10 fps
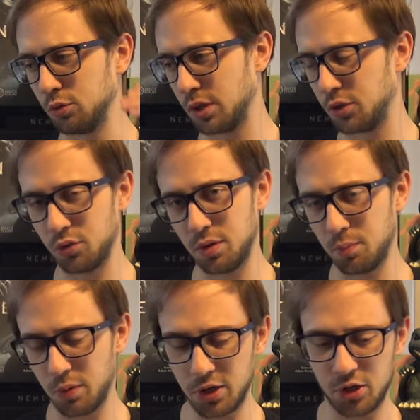look at your
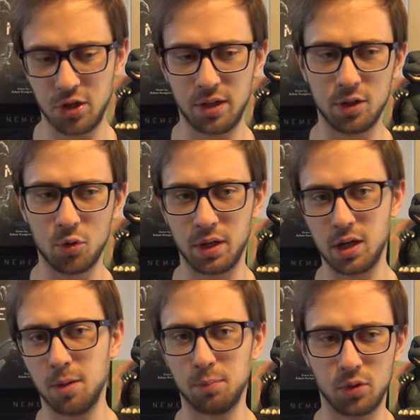depression
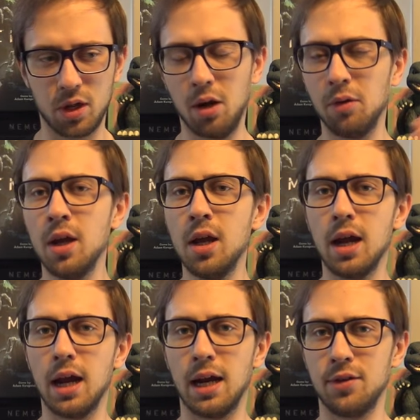going up or down,
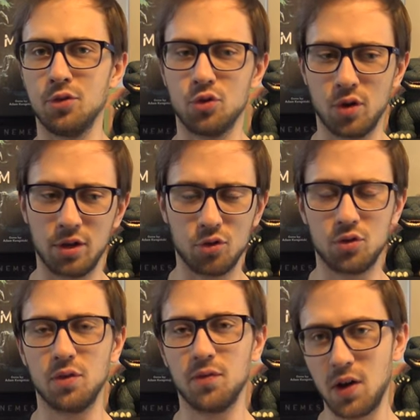and you're trying to
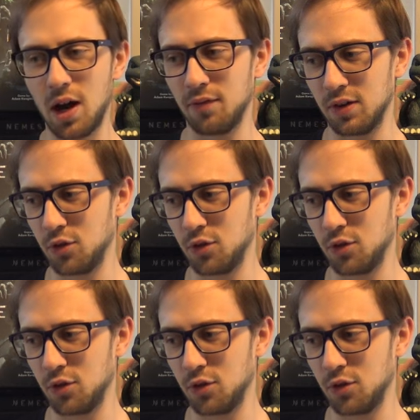survive.